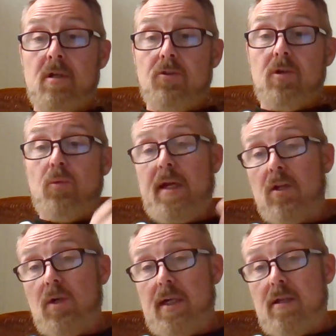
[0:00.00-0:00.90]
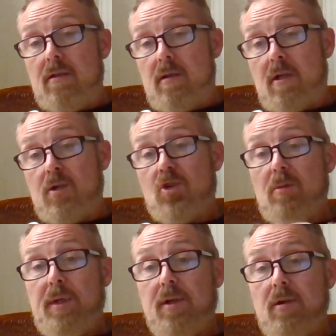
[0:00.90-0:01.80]
So we can look at a
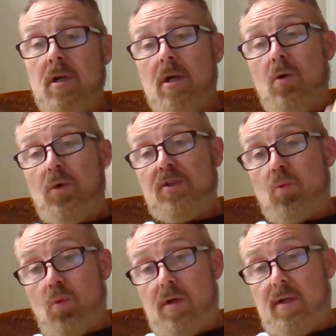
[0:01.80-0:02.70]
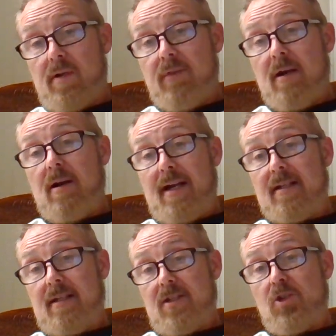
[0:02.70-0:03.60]
contributor, which one of their
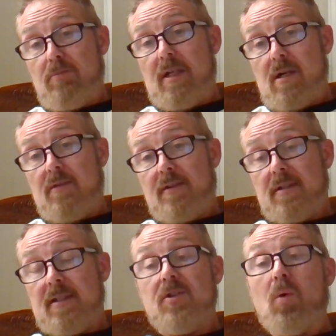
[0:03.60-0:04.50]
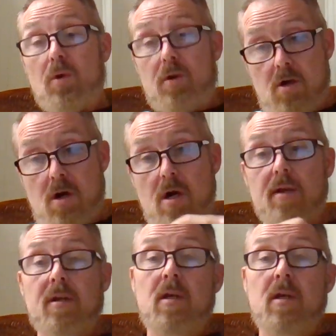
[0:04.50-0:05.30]
ideas should be on this list or not.